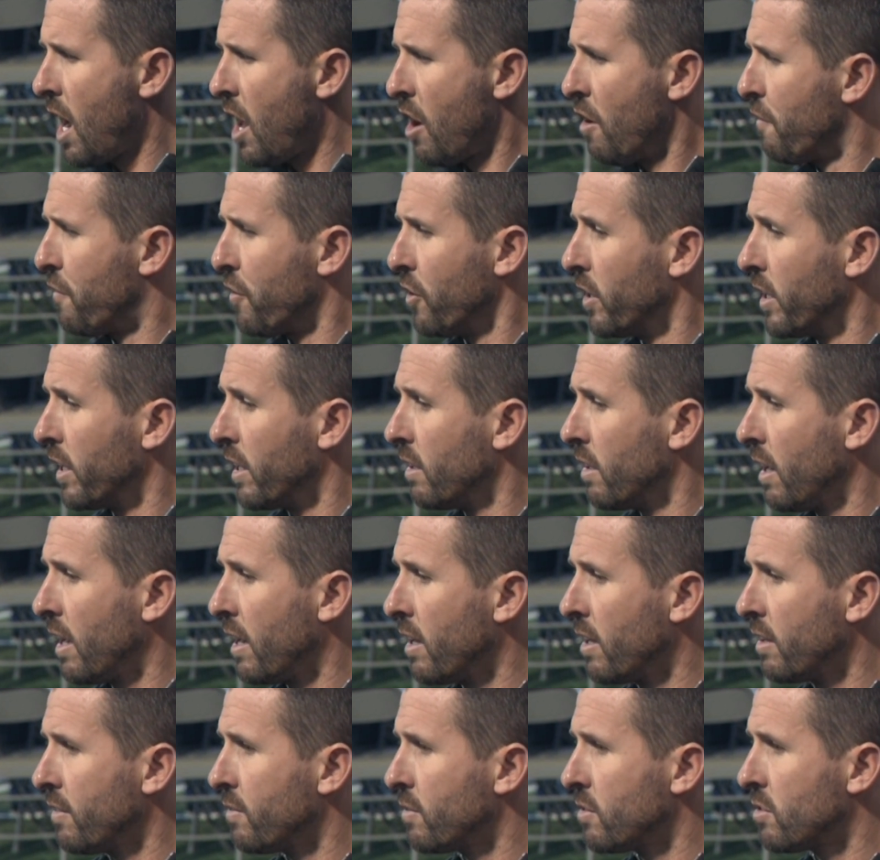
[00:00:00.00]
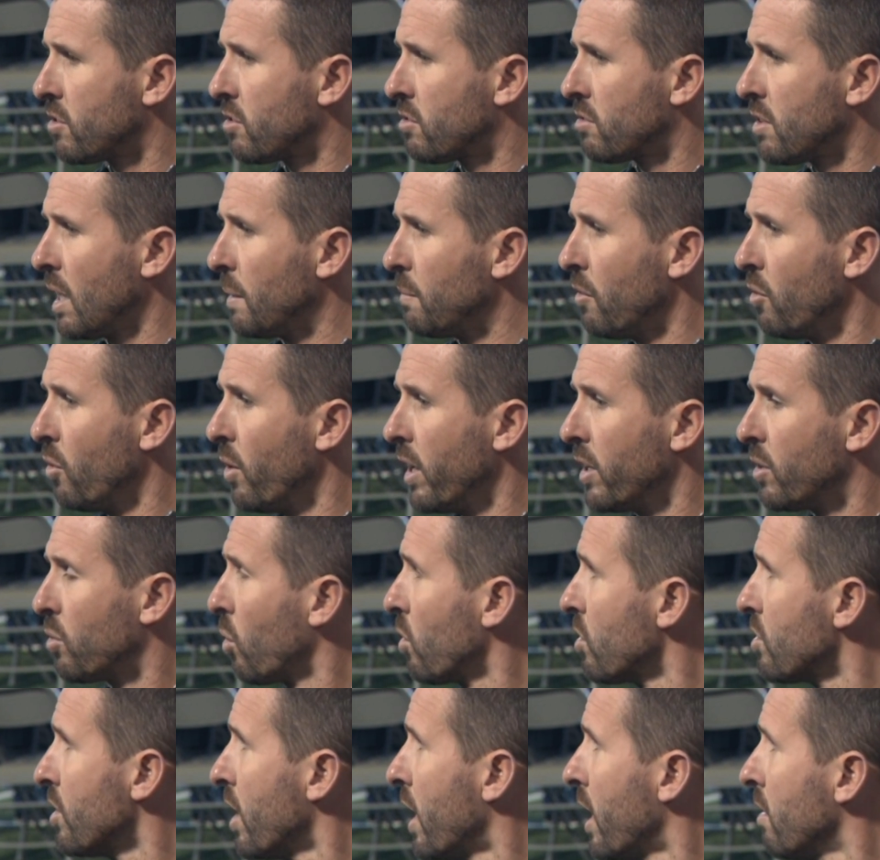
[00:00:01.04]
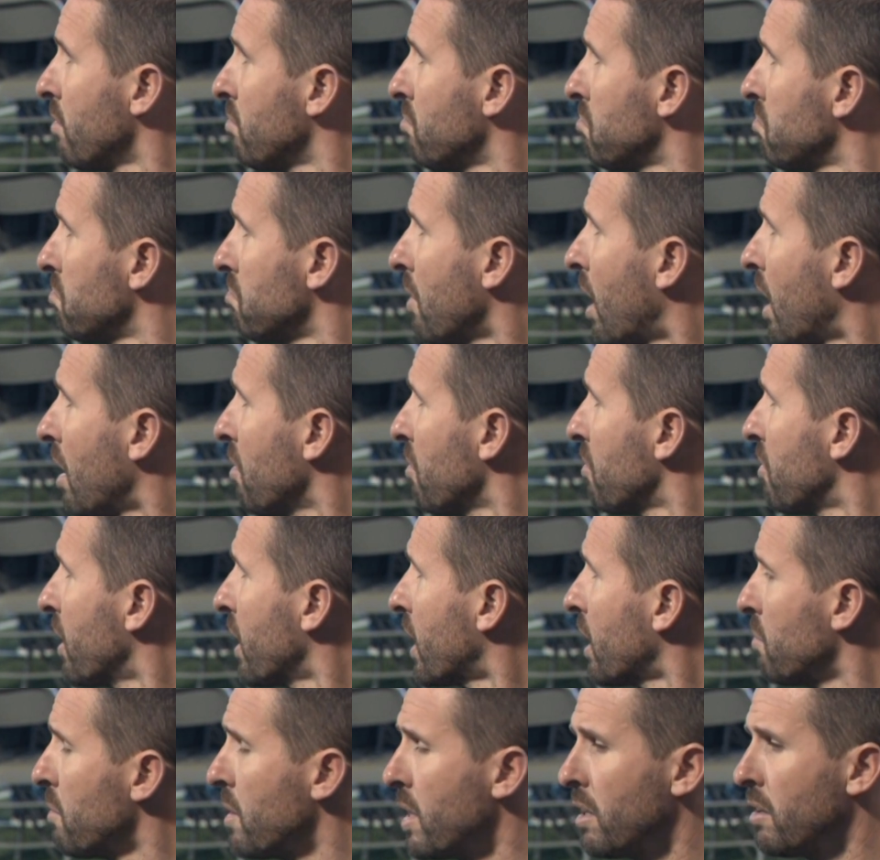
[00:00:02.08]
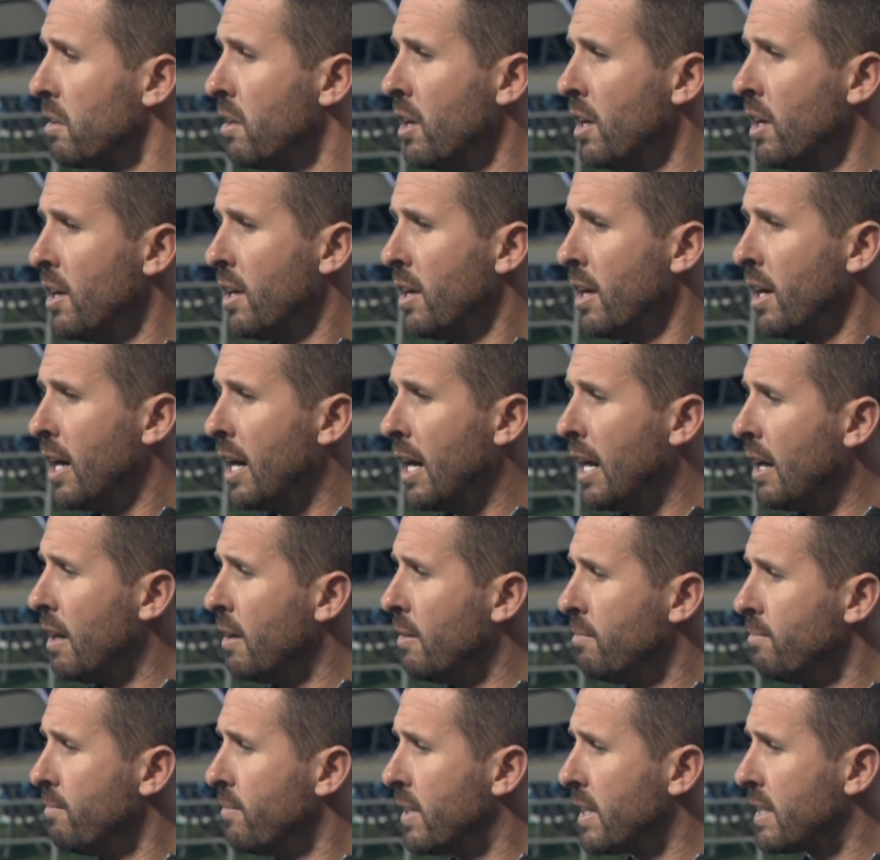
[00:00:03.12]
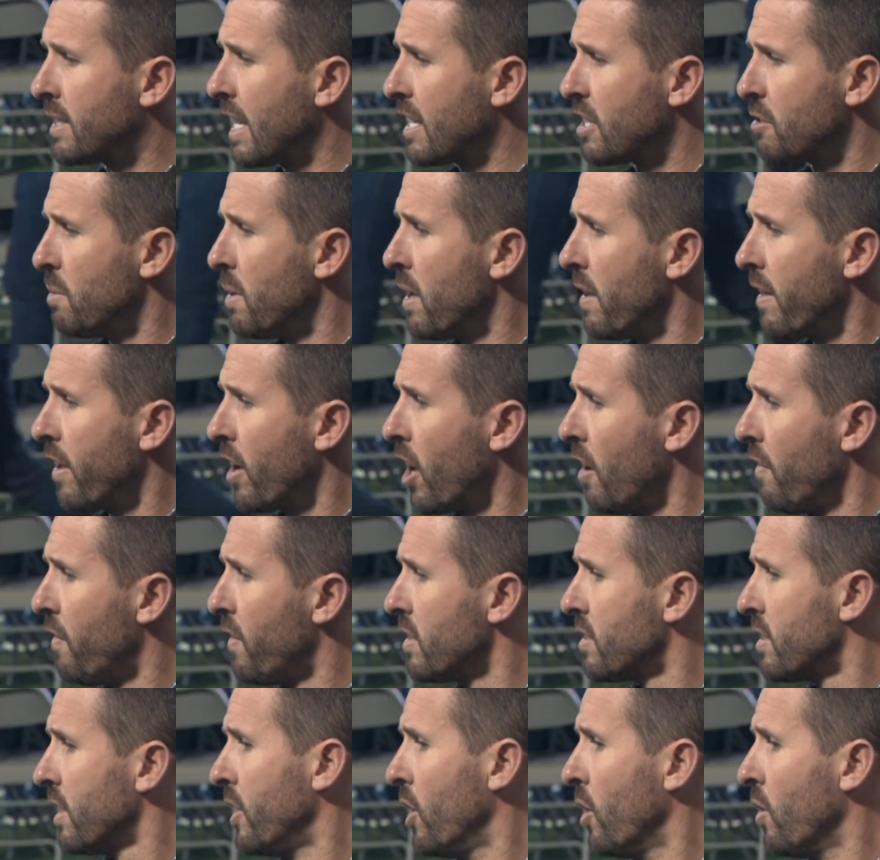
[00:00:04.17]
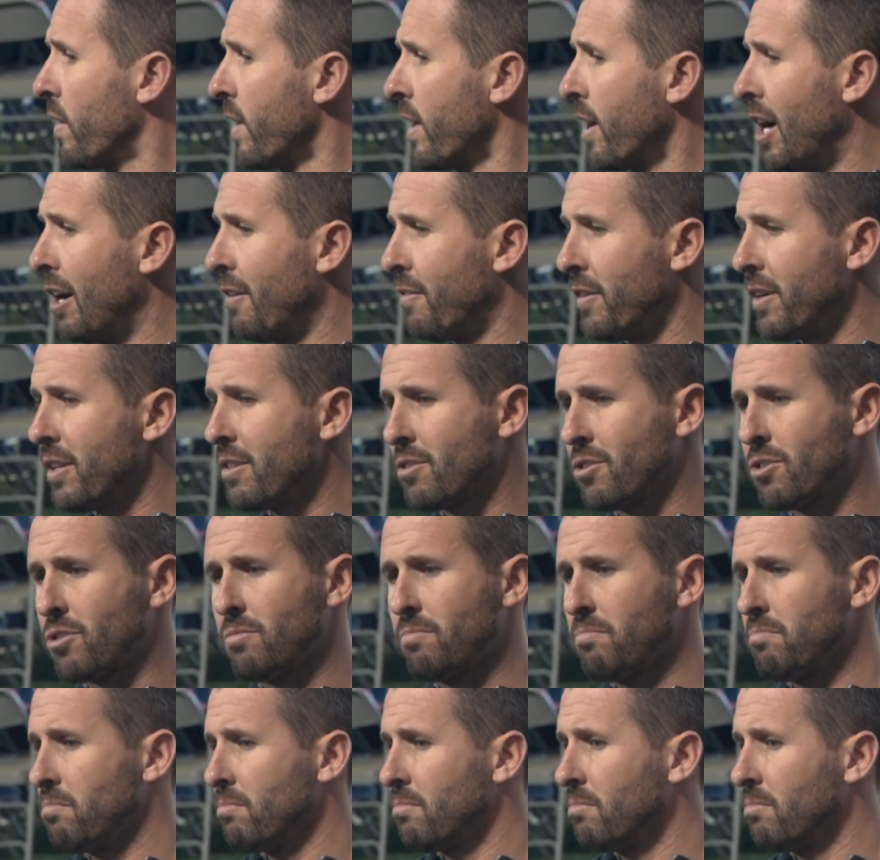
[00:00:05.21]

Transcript: I don't feel any type of way towards that. I don't think. I mean, these guys have been in the offense. They know the offense.